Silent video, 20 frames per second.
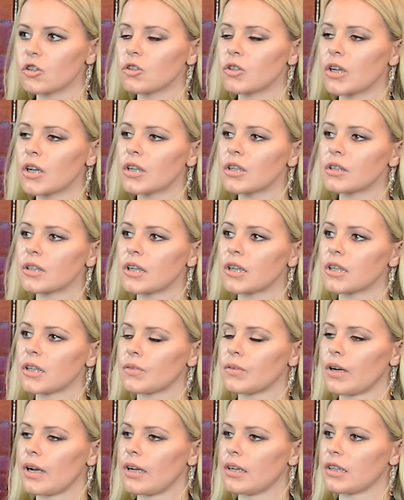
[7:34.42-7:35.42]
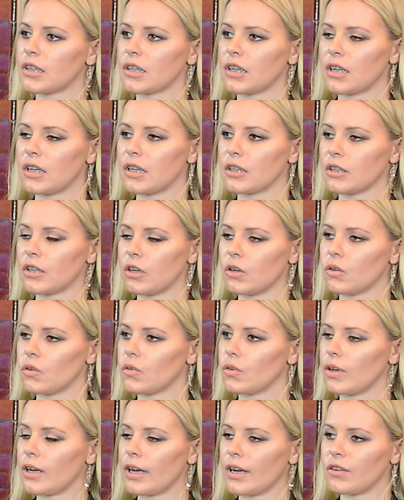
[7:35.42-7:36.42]
Just because I still don't
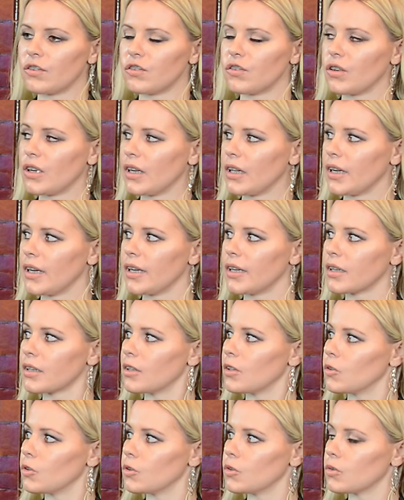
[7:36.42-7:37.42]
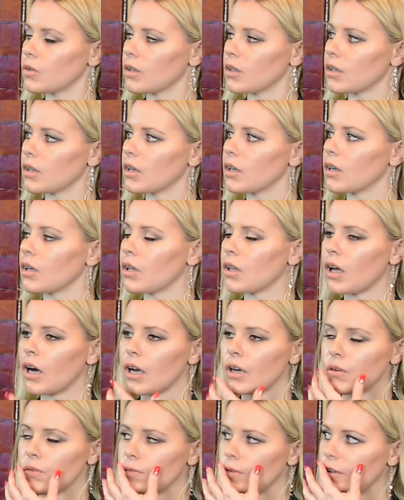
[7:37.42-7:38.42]
have feeling in a
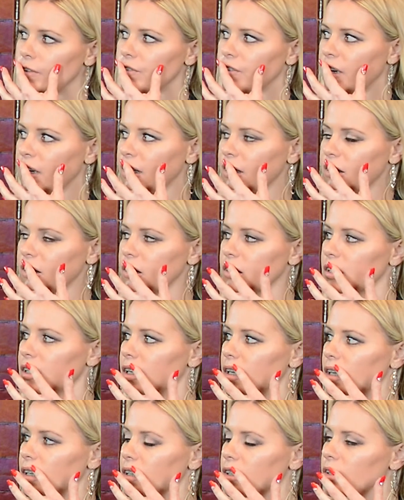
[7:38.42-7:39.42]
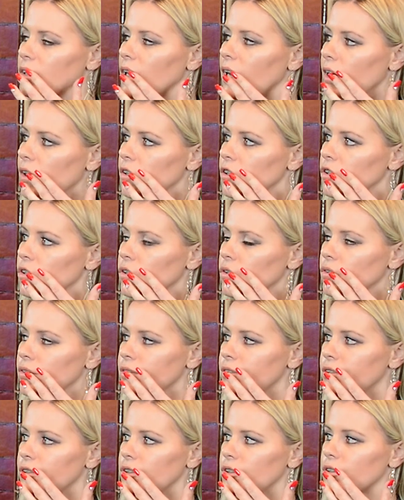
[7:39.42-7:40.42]
lot of my face. So how soon
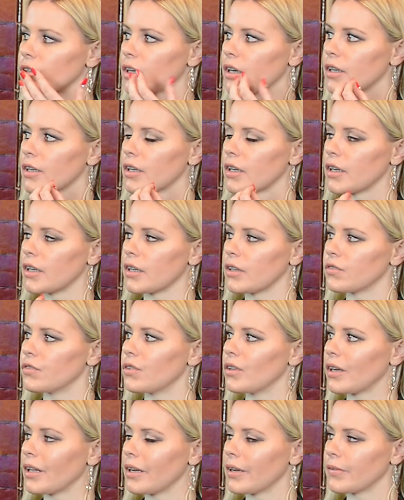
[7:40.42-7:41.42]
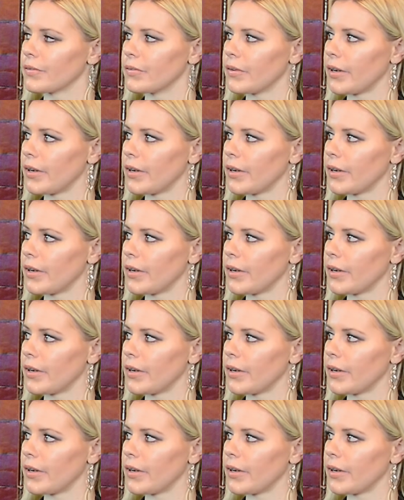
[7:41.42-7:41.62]
did you start getting feeling